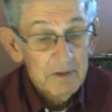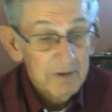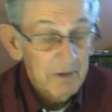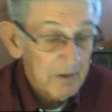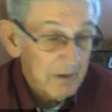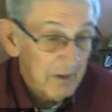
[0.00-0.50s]

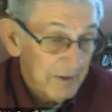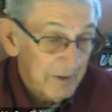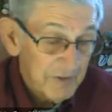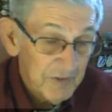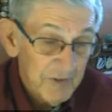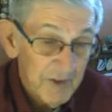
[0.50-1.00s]

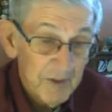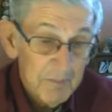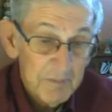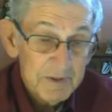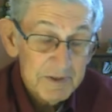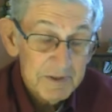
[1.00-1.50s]
Narcotics
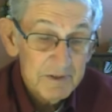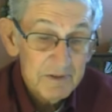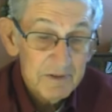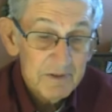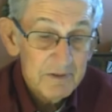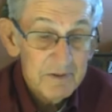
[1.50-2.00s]
Anonymous and